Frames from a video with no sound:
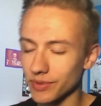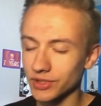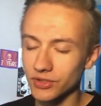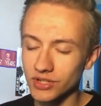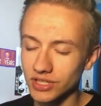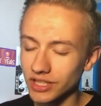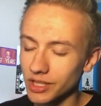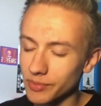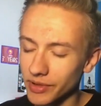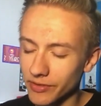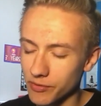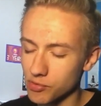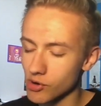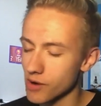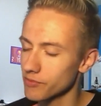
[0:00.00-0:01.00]
but there's a little bit of
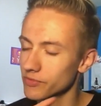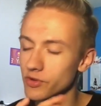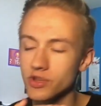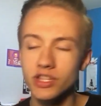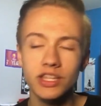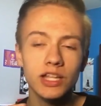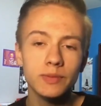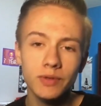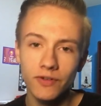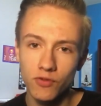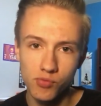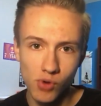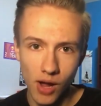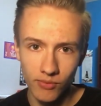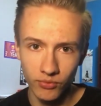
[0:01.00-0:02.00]
a problem. There's a little bit of a
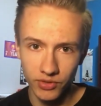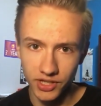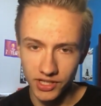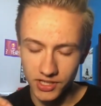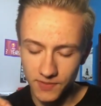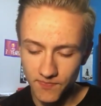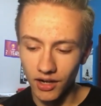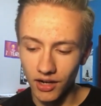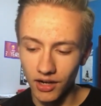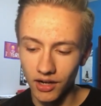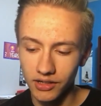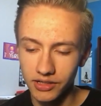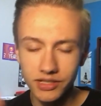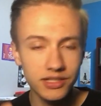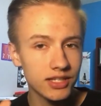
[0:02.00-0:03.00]
problem with this.
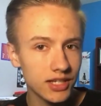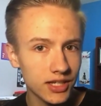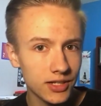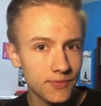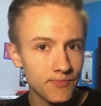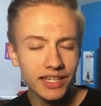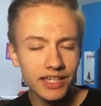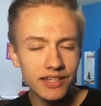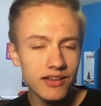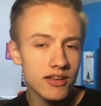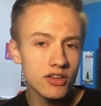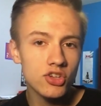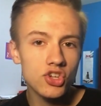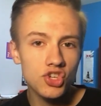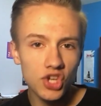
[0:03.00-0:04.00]
You see, he
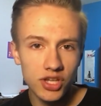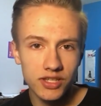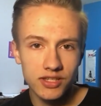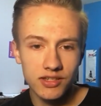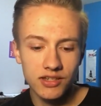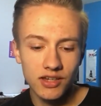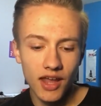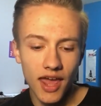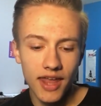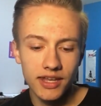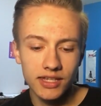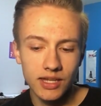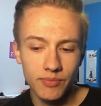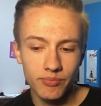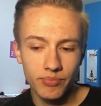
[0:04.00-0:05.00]
didn't just
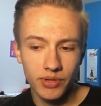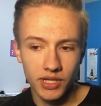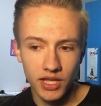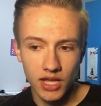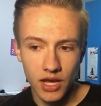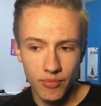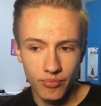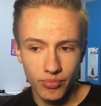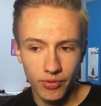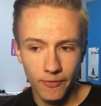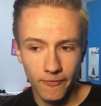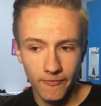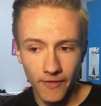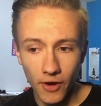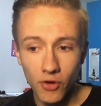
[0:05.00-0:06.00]
end up picking up
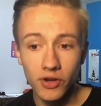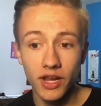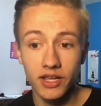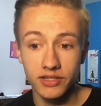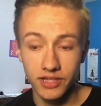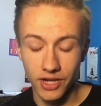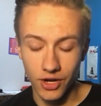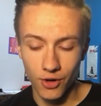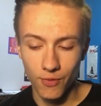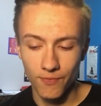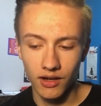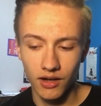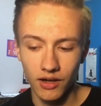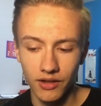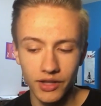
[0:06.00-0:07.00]
Faraday's hair.
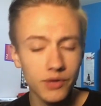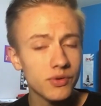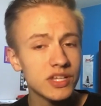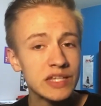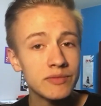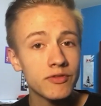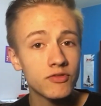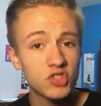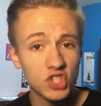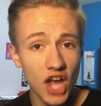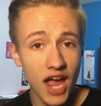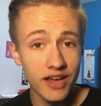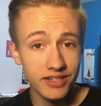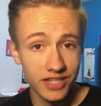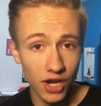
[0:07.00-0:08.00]
There was some of
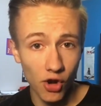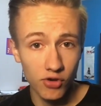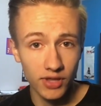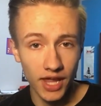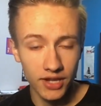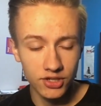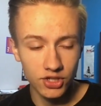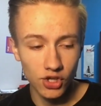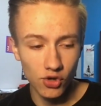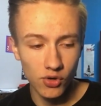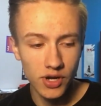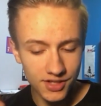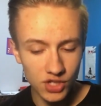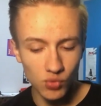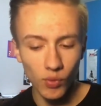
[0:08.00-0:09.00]
Jack's hair in that too.
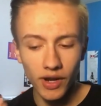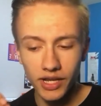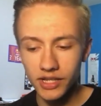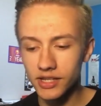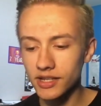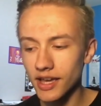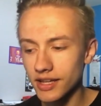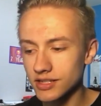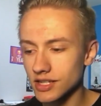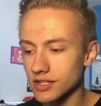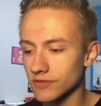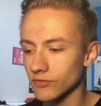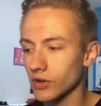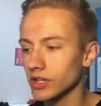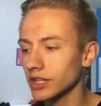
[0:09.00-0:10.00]
And so when he gets his
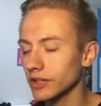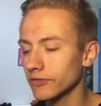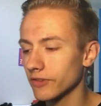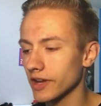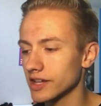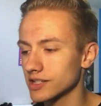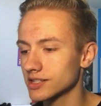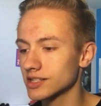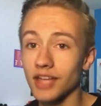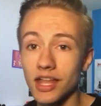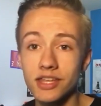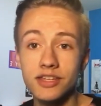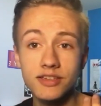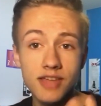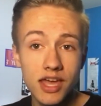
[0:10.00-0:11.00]
friendly face,
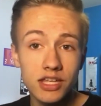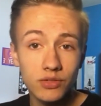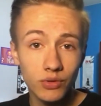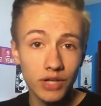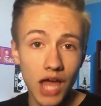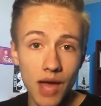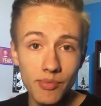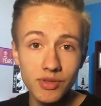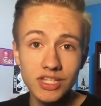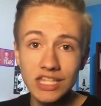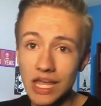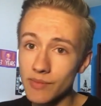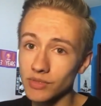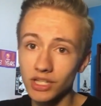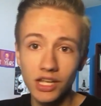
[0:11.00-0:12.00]
can you guess what happens?
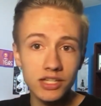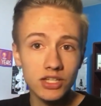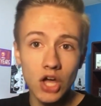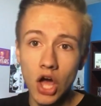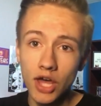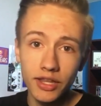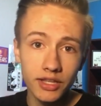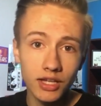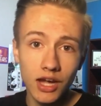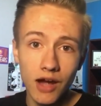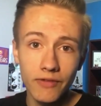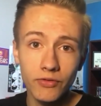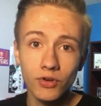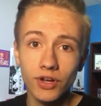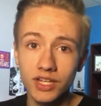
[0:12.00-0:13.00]
I mean, it's on the
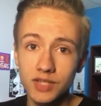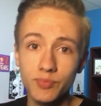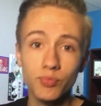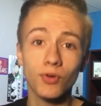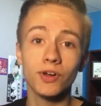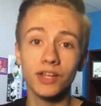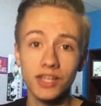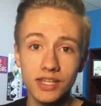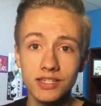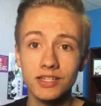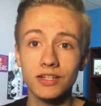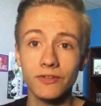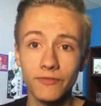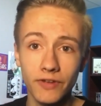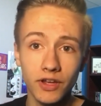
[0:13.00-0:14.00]
cover. It's pretty easy
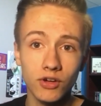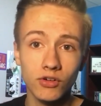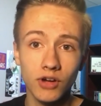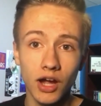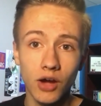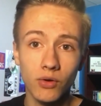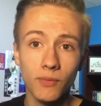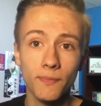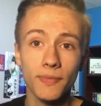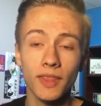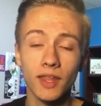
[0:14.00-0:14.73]
to figure out.